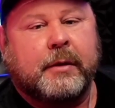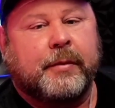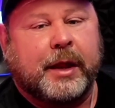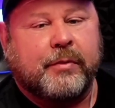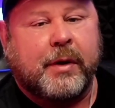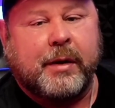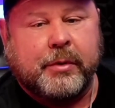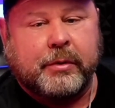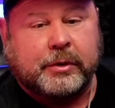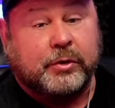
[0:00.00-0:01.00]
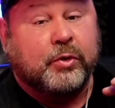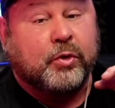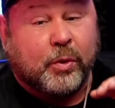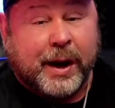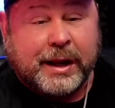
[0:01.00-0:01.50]
That's why I'm going to
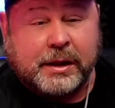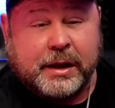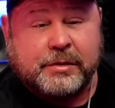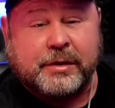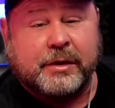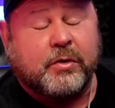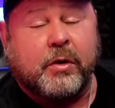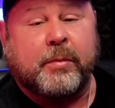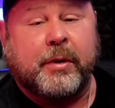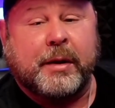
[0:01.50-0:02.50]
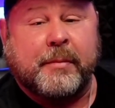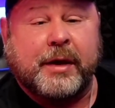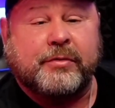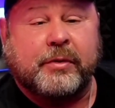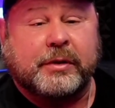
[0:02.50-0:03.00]
great lengths to incorporate a
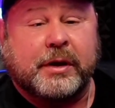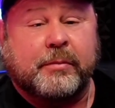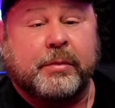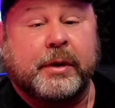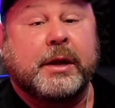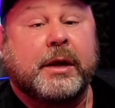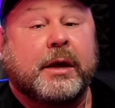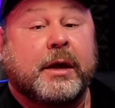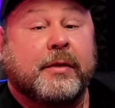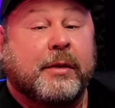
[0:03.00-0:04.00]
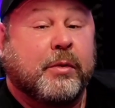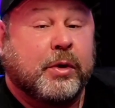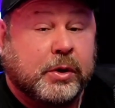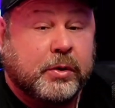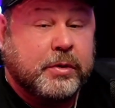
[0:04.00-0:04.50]
mastering template that will
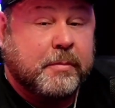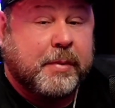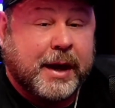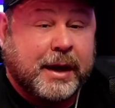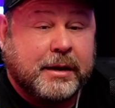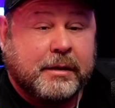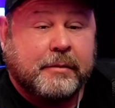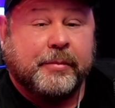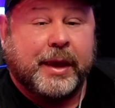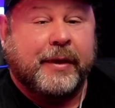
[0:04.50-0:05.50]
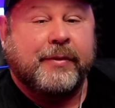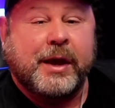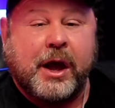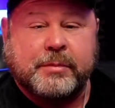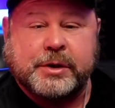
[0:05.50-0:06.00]
glue the bed and the
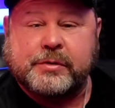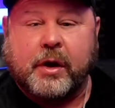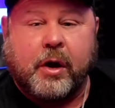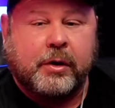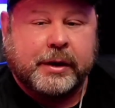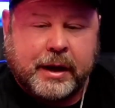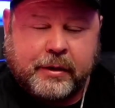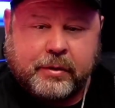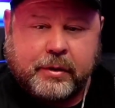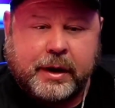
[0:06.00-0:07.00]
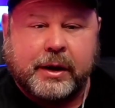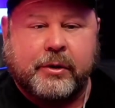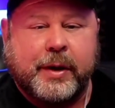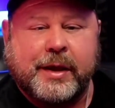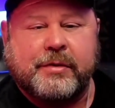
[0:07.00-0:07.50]
objects all together in a
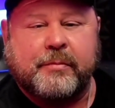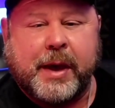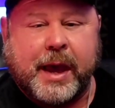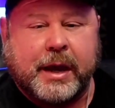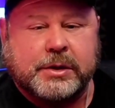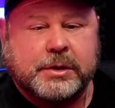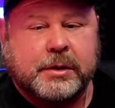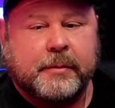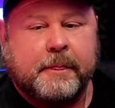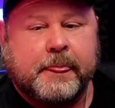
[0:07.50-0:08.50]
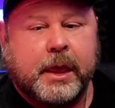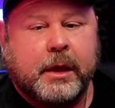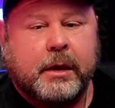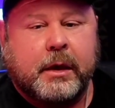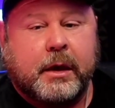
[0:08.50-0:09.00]
cohesive package.
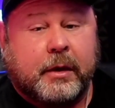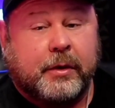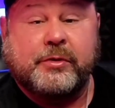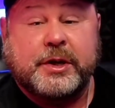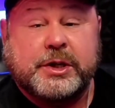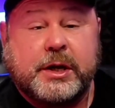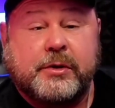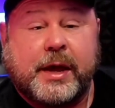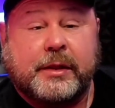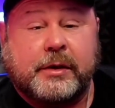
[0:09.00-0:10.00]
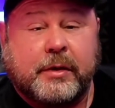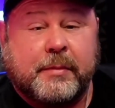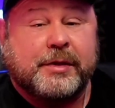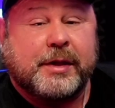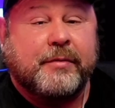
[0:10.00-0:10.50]
There's engineers out there that
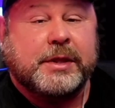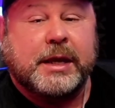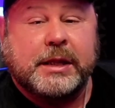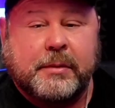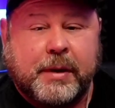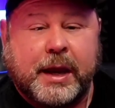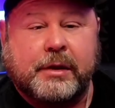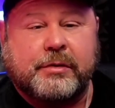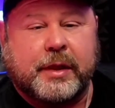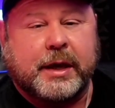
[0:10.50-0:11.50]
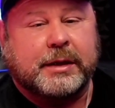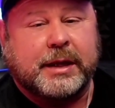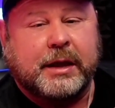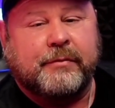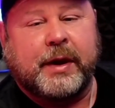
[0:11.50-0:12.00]
mix everything in the bed so they can
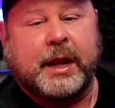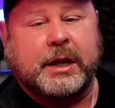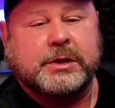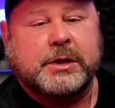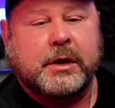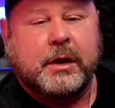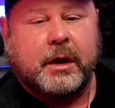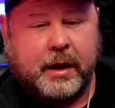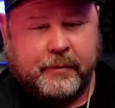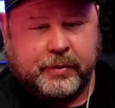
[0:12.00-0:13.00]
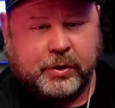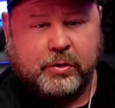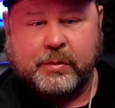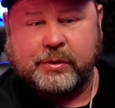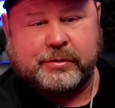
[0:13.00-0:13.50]
take advantage of the
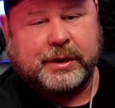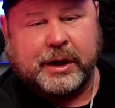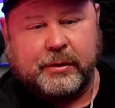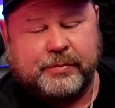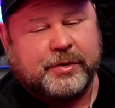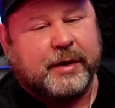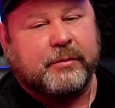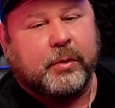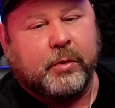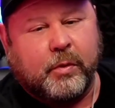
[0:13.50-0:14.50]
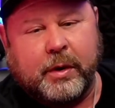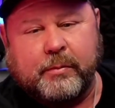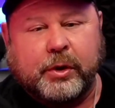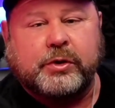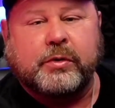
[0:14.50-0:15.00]
numerous,
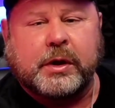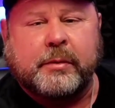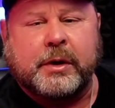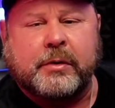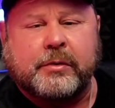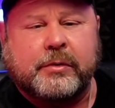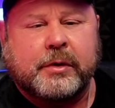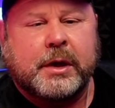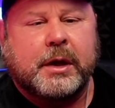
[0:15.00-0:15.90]
7.1.2 limiters.